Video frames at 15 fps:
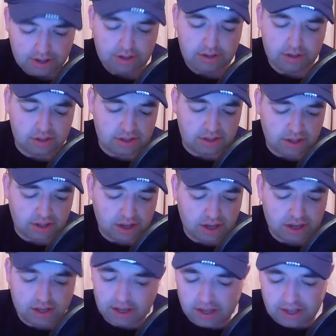Look,
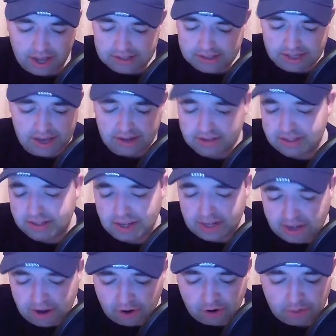I can't see anything in
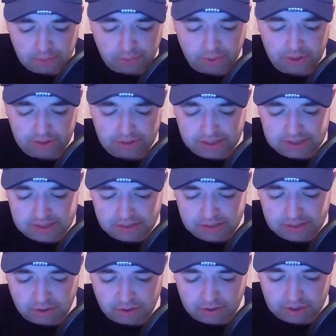here, but that's
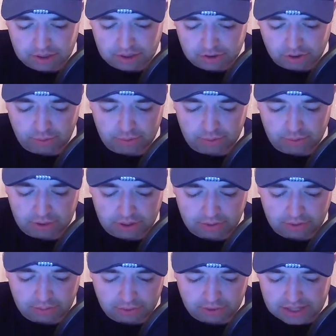going to trouble him. But
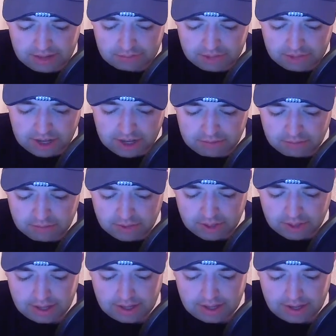at the same time,
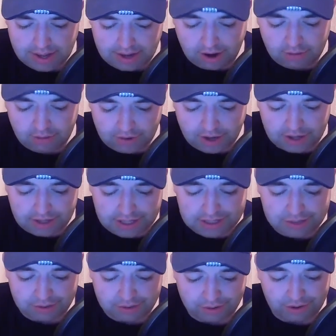an awful lot of
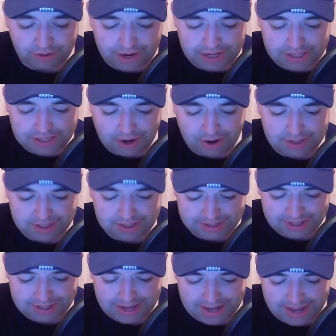these are unraced
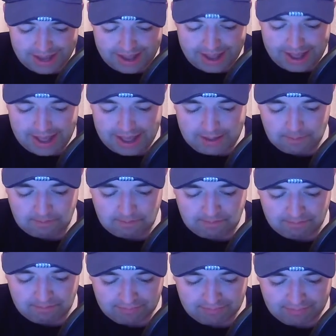horses,
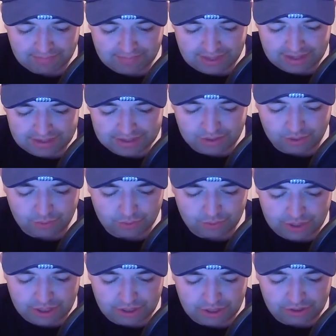so we
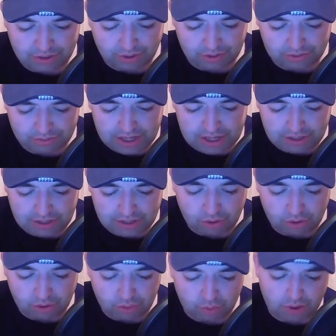don't really know
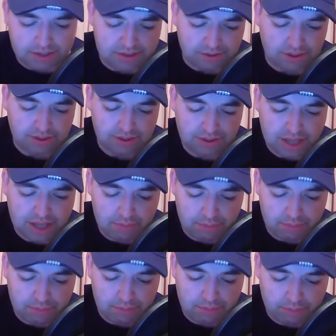what sort of
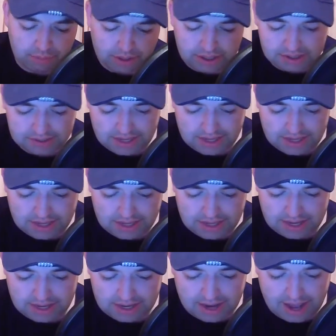capabilities they can have.
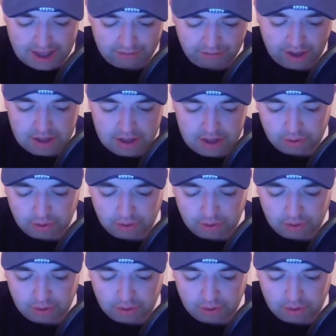But